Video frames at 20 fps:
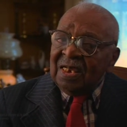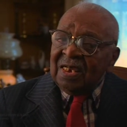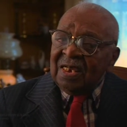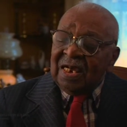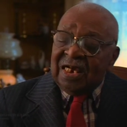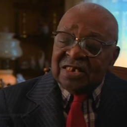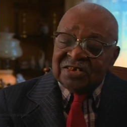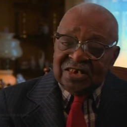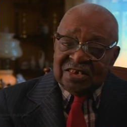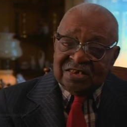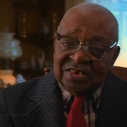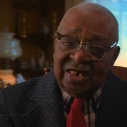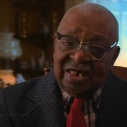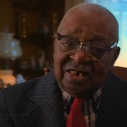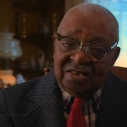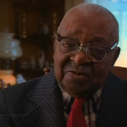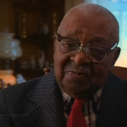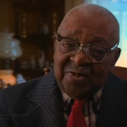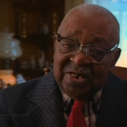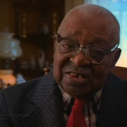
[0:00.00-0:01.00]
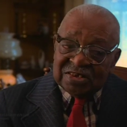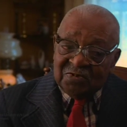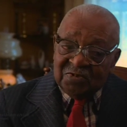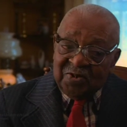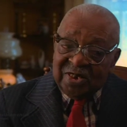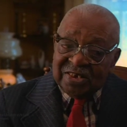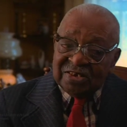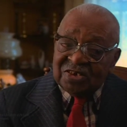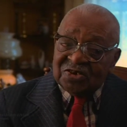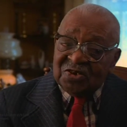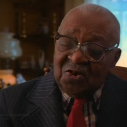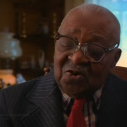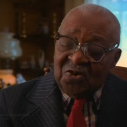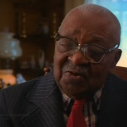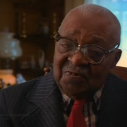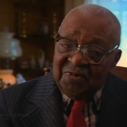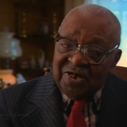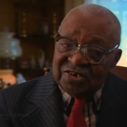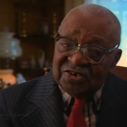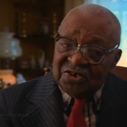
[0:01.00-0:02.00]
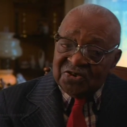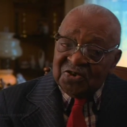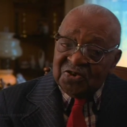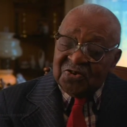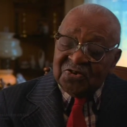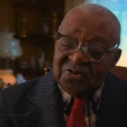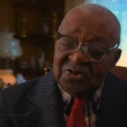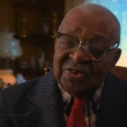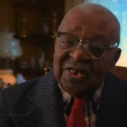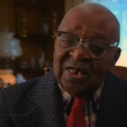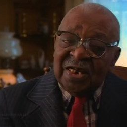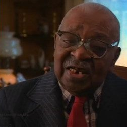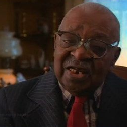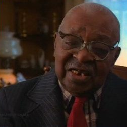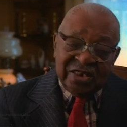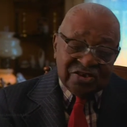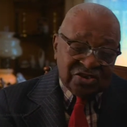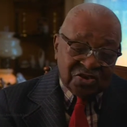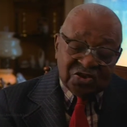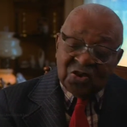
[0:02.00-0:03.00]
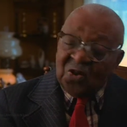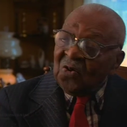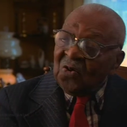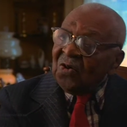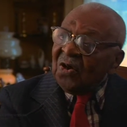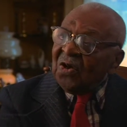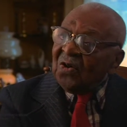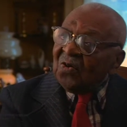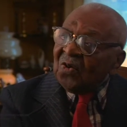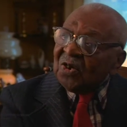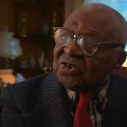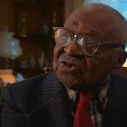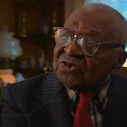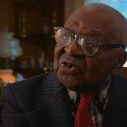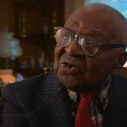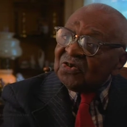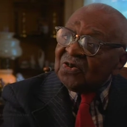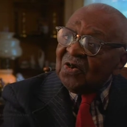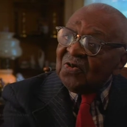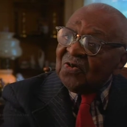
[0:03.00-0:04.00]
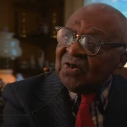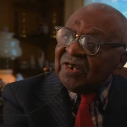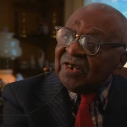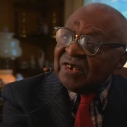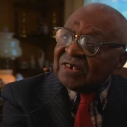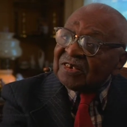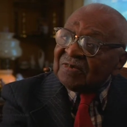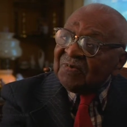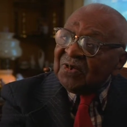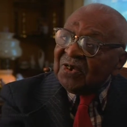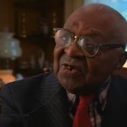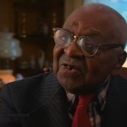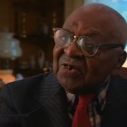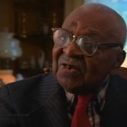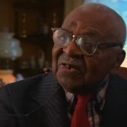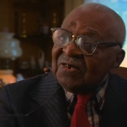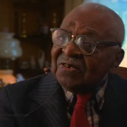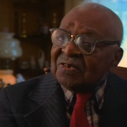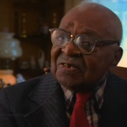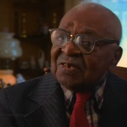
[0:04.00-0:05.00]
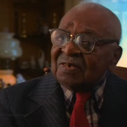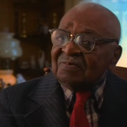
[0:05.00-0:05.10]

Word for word: I says, now the best way to talk about the union is to talk what you know and experience.